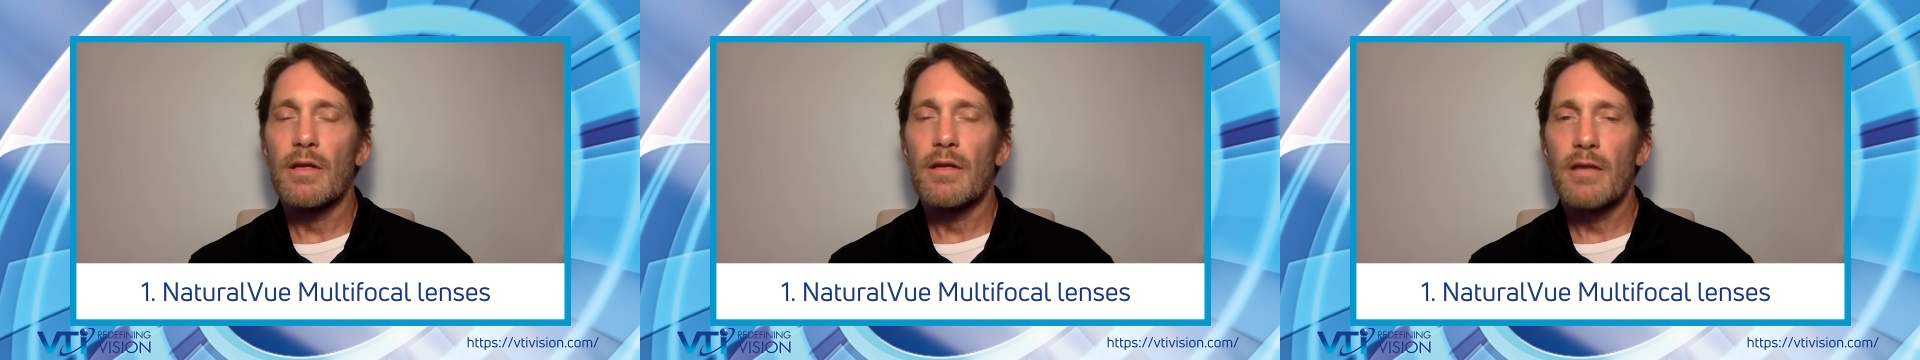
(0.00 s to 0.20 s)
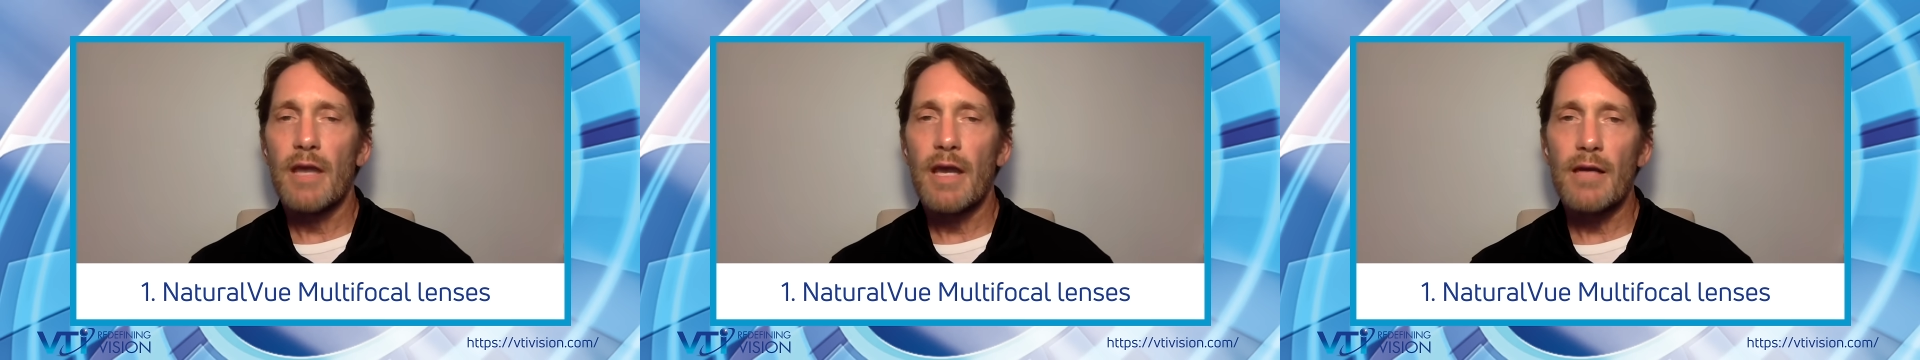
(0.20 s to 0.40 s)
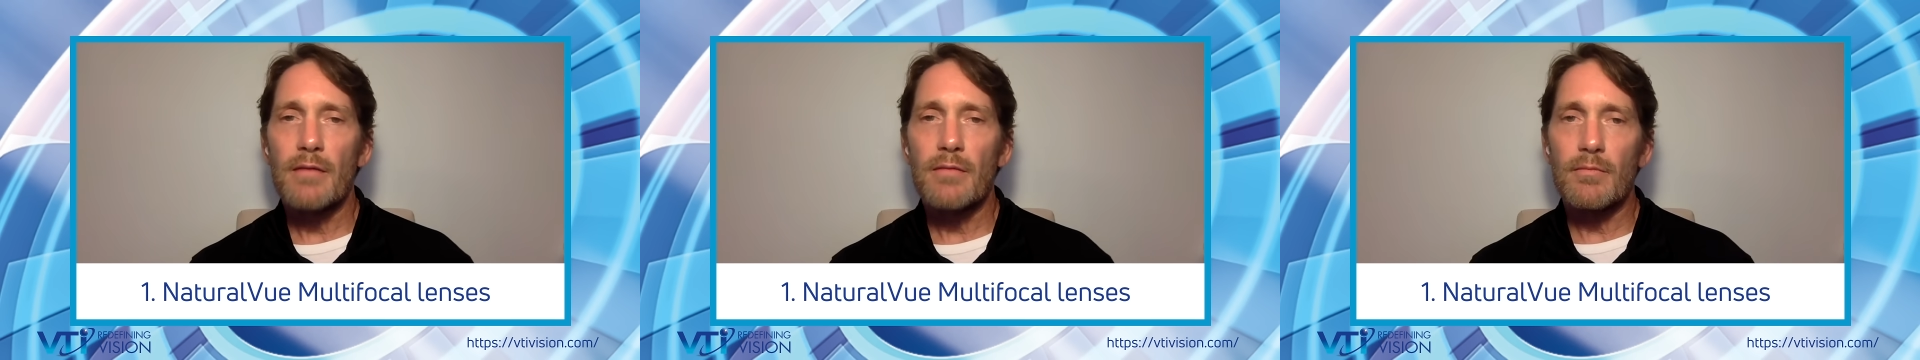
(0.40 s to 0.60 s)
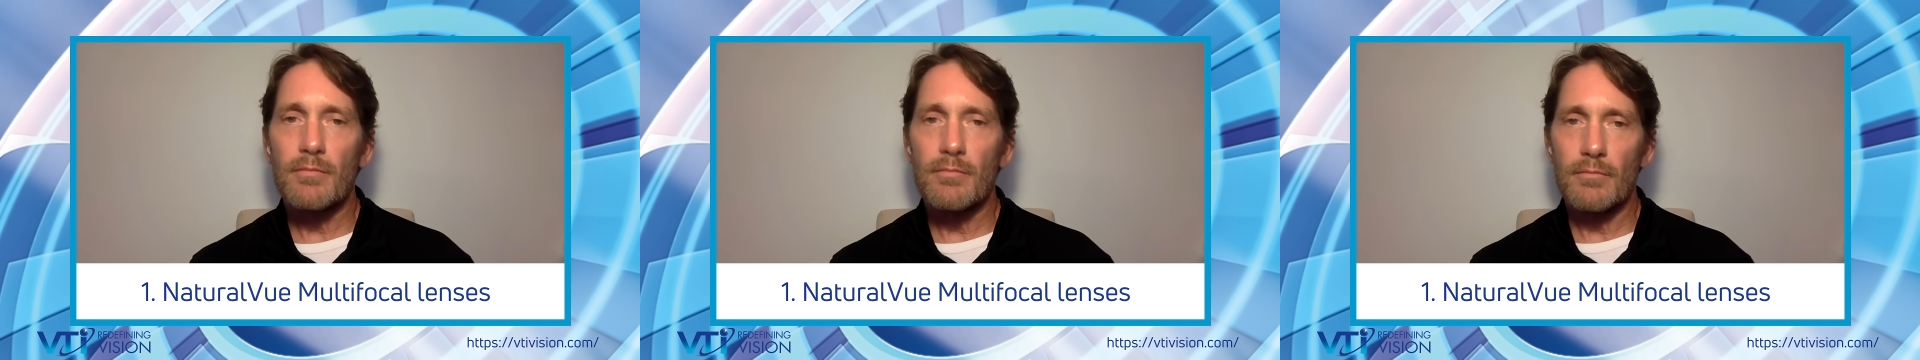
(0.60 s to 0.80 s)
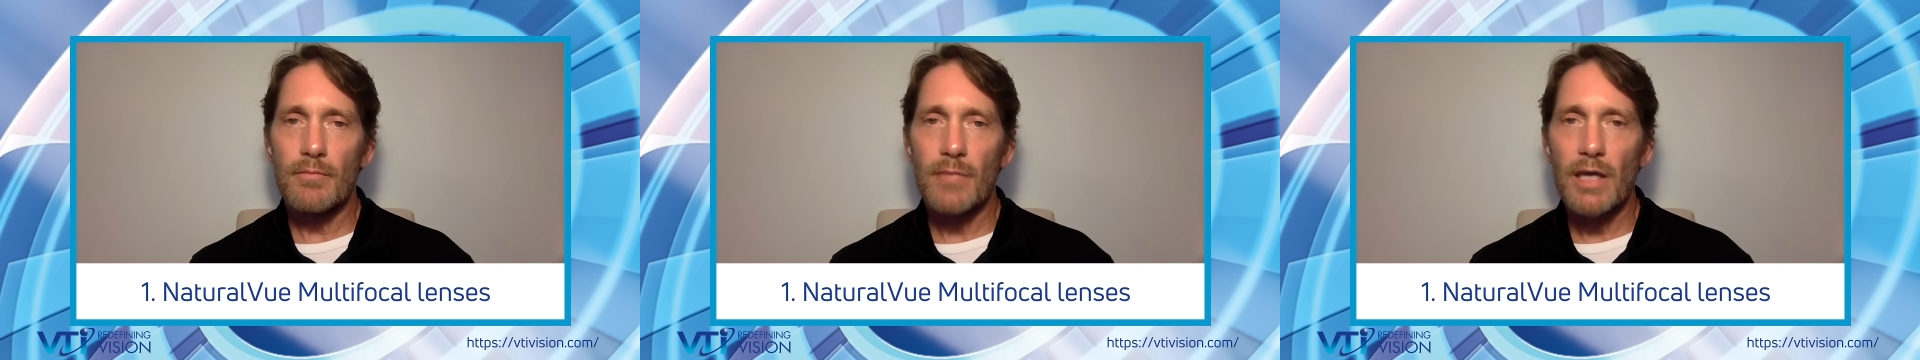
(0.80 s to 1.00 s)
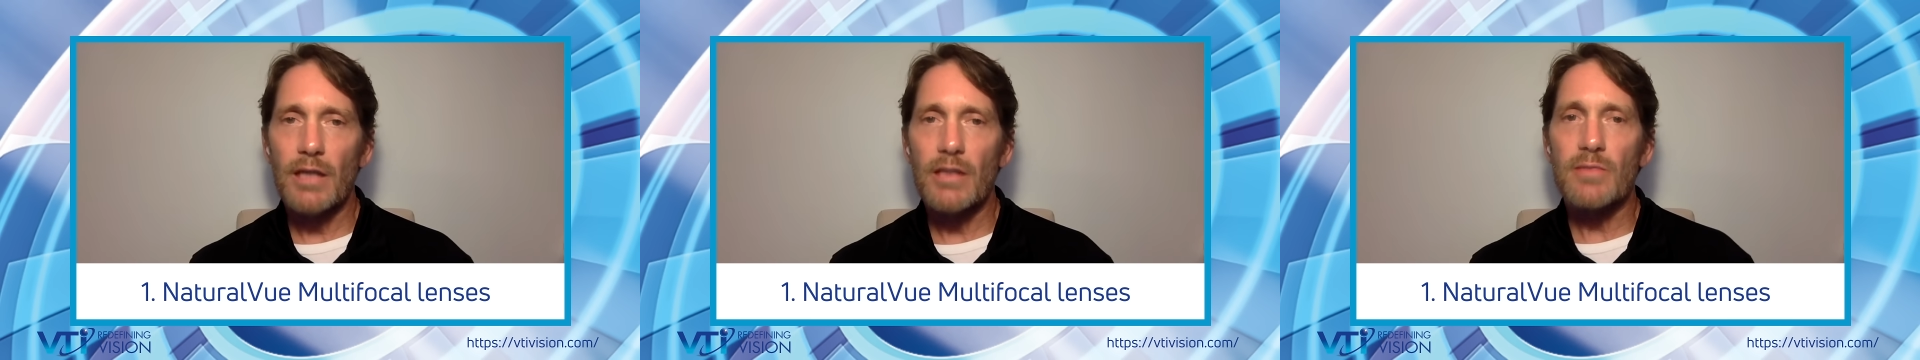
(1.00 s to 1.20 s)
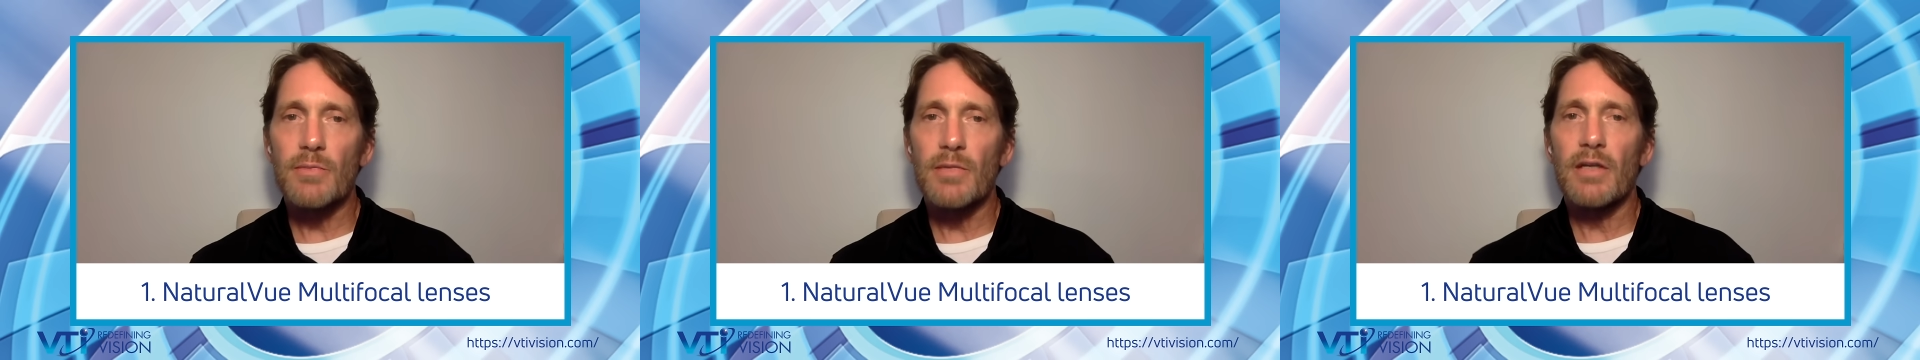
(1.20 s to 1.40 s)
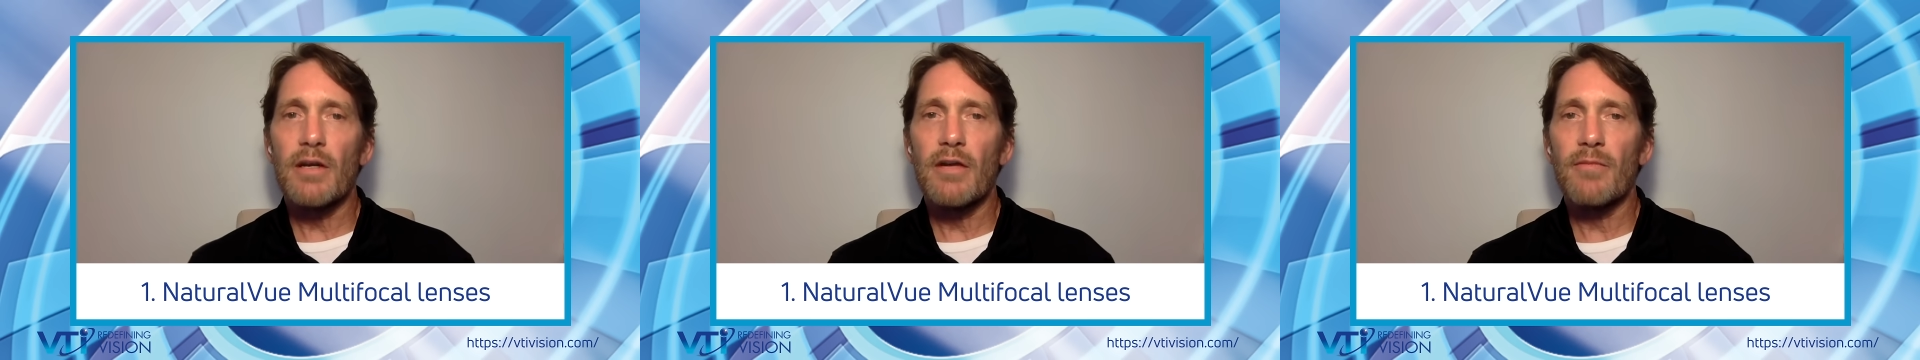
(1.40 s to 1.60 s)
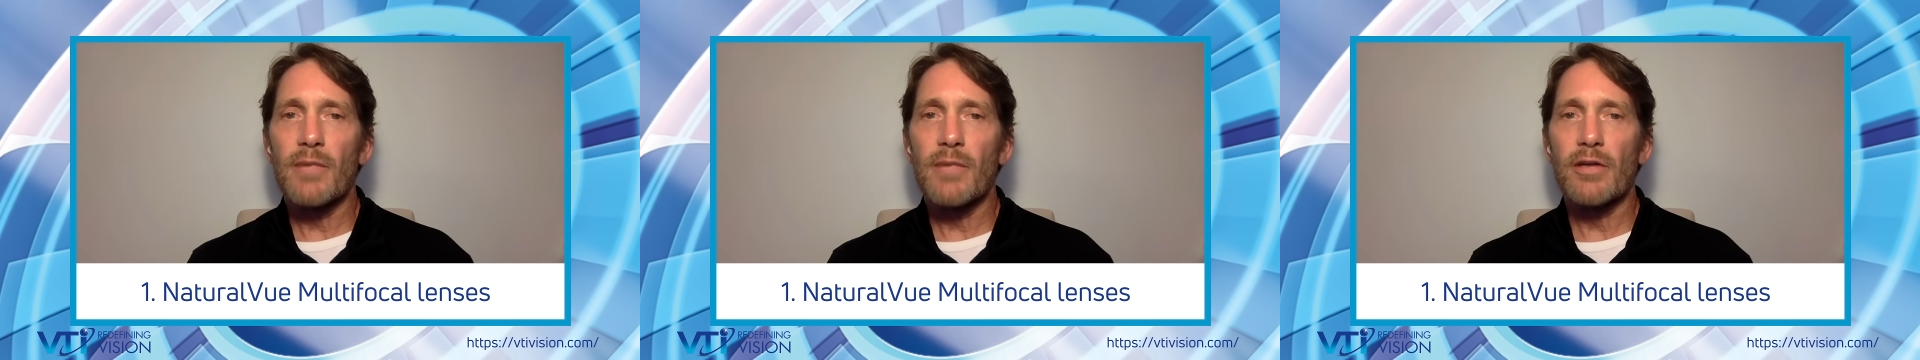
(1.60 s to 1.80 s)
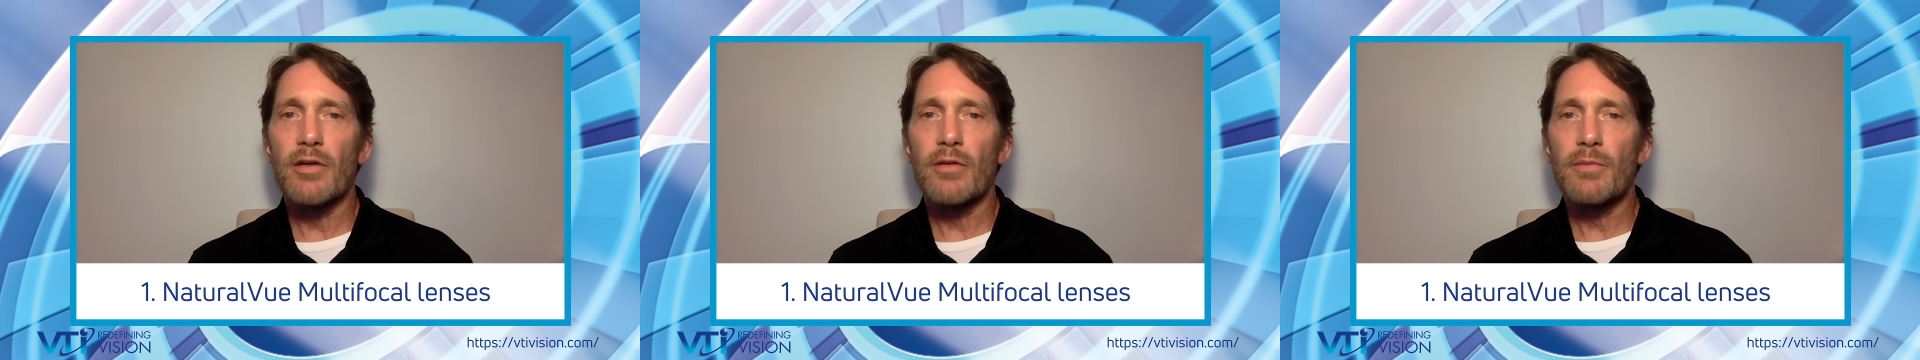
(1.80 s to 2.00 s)
That management of
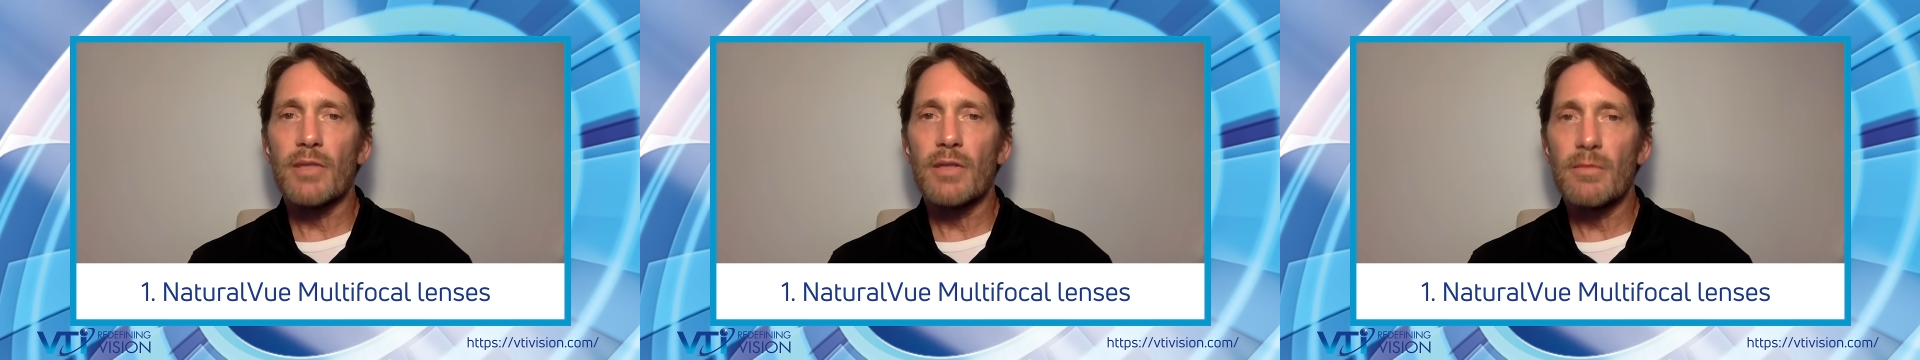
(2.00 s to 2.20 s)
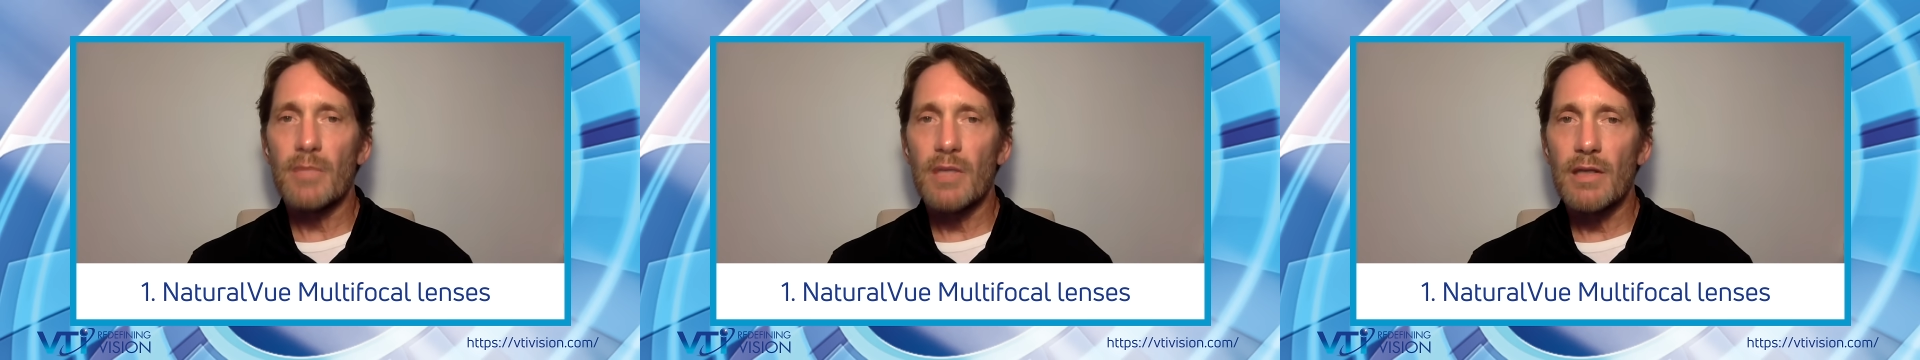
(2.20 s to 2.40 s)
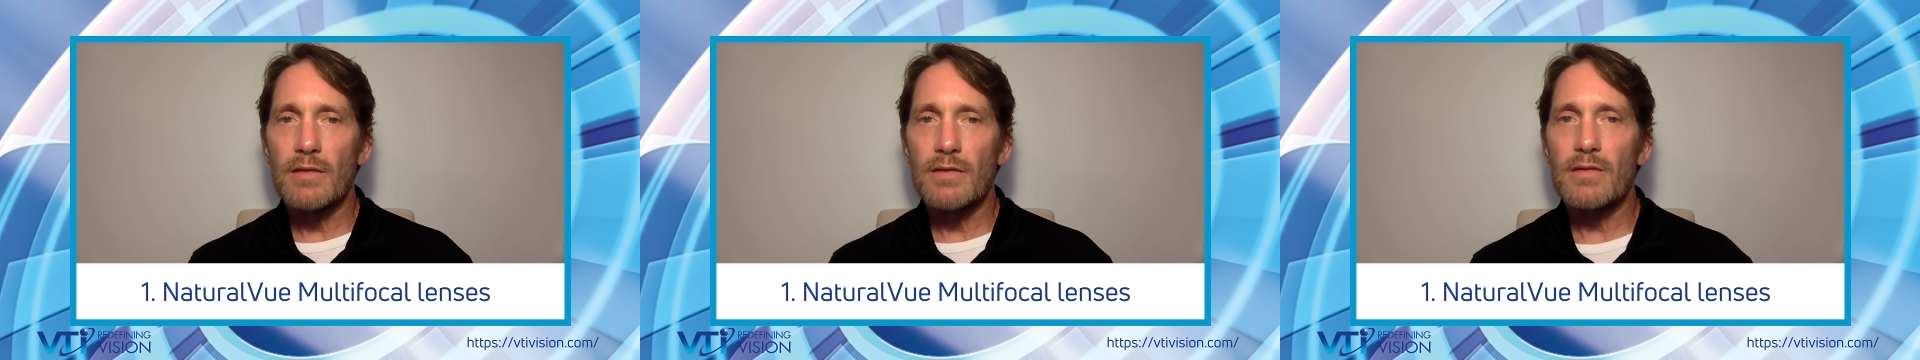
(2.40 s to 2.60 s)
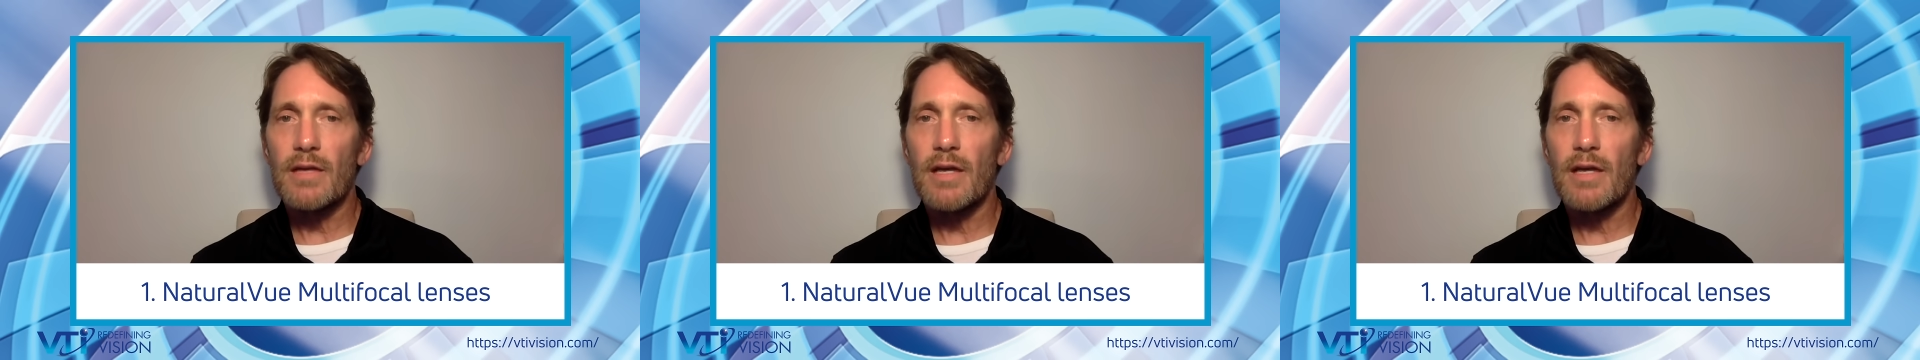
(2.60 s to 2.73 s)
myopia means